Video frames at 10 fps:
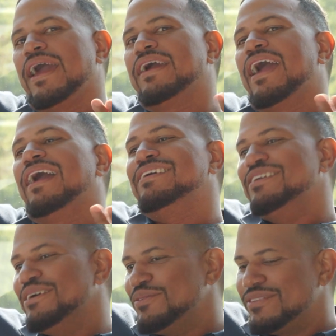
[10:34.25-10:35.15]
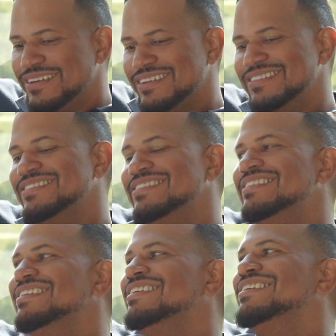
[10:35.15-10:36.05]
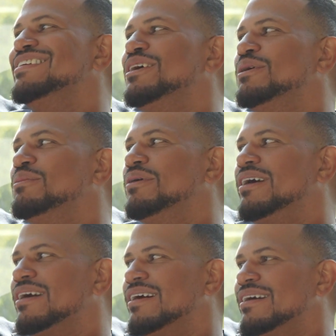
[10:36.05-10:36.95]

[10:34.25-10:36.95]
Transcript: Gang, you know what I'm saying? But